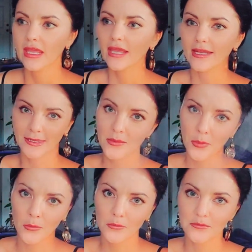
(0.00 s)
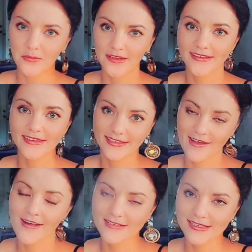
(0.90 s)
And I keep on being an
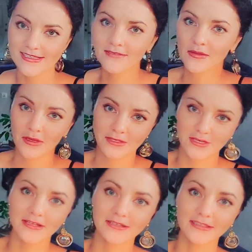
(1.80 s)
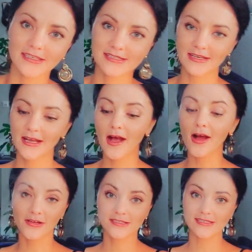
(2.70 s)
artist. Even my channel is
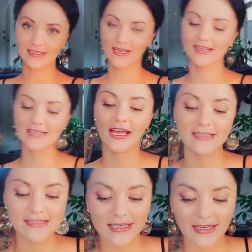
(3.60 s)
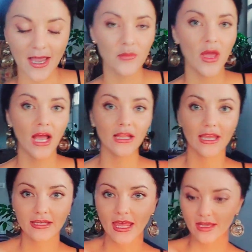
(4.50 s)
arts as I see it. I'm
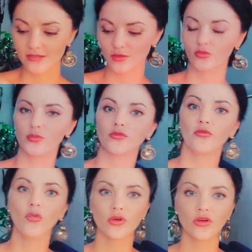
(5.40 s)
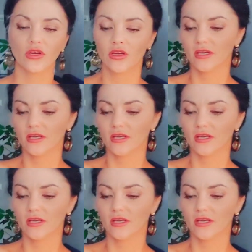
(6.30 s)
like an actor or performer